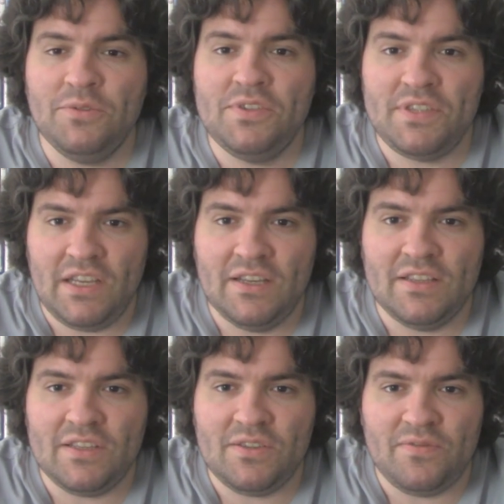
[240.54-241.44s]
scene in
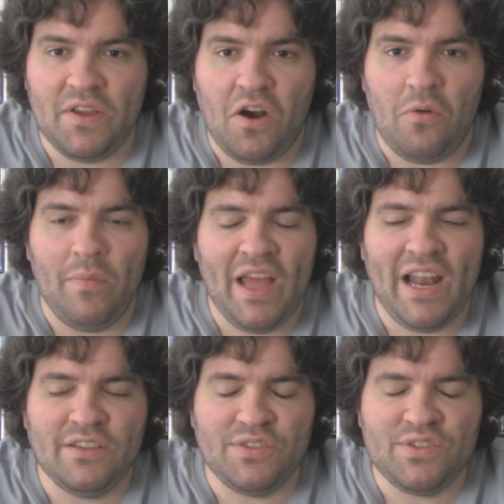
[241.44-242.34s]
this film, it
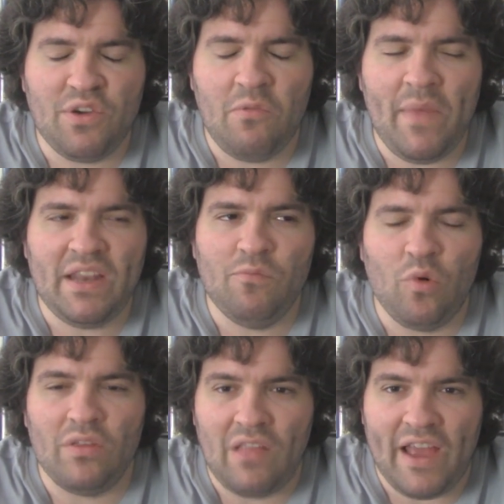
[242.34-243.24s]
had so many
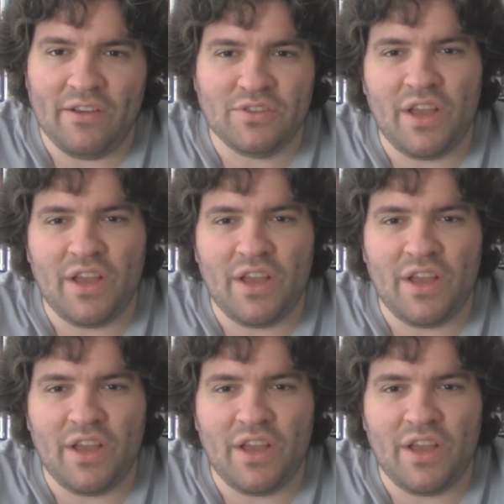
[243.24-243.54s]
more layers.